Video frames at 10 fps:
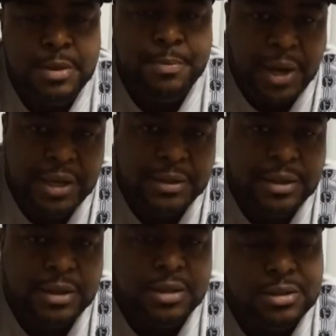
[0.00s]
But
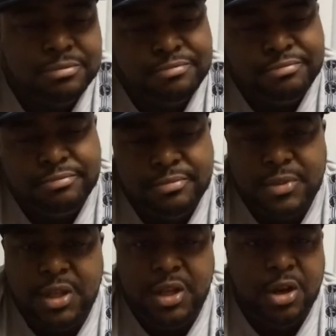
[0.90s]

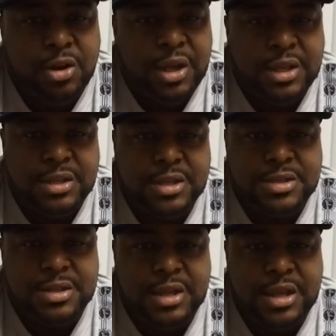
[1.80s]
it
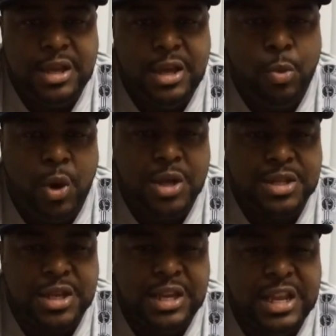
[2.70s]

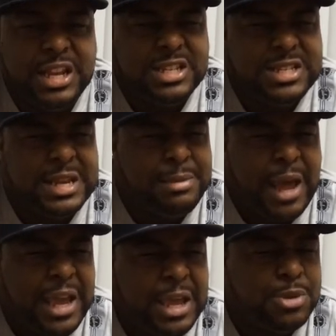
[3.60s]
didn't seem
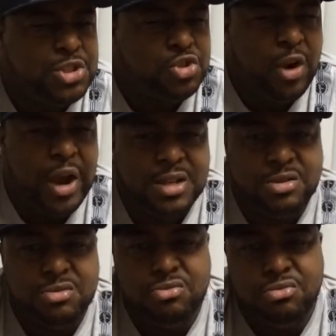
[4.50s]
like he was trying
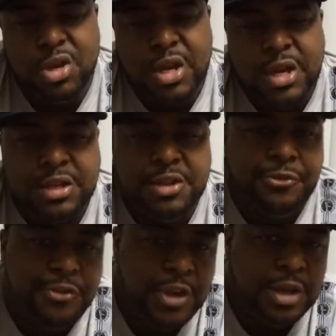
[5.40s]
to
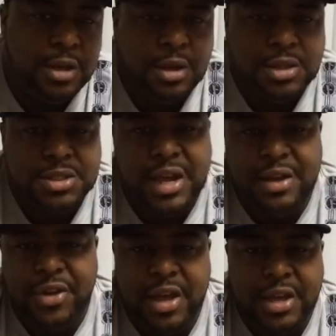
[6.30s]
defeat
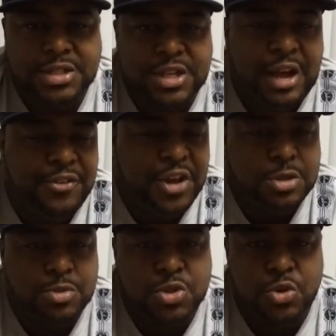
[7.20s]
Chavez.
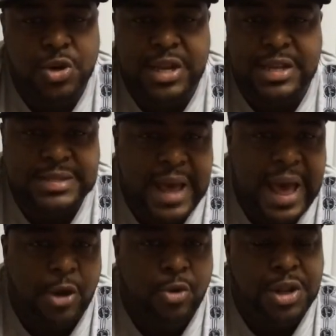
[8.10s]
Chavez was on the
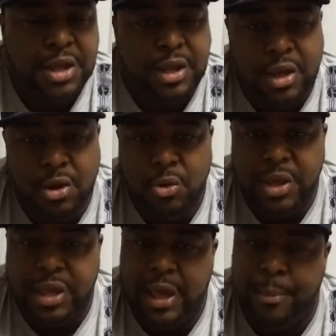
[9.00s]
attack, on the kill.
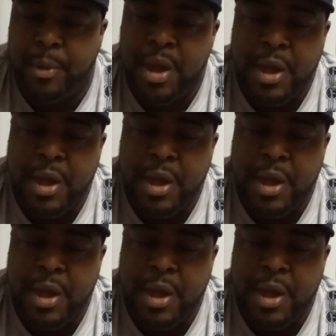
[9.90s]
He kept